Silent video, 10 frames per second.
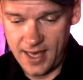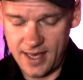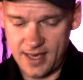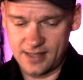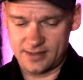
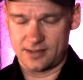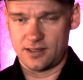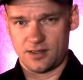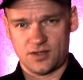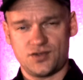is
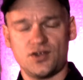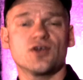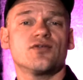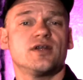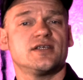the
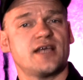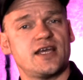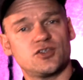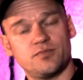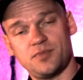
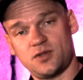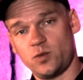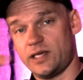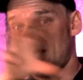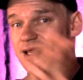synchronization
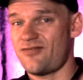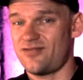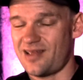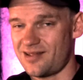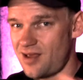between
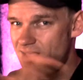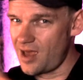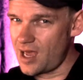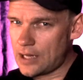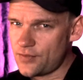left hand
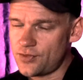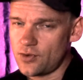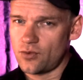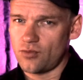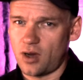and the
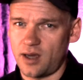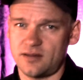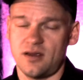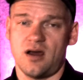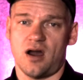
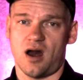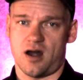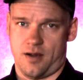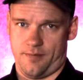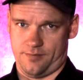right
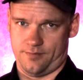arm,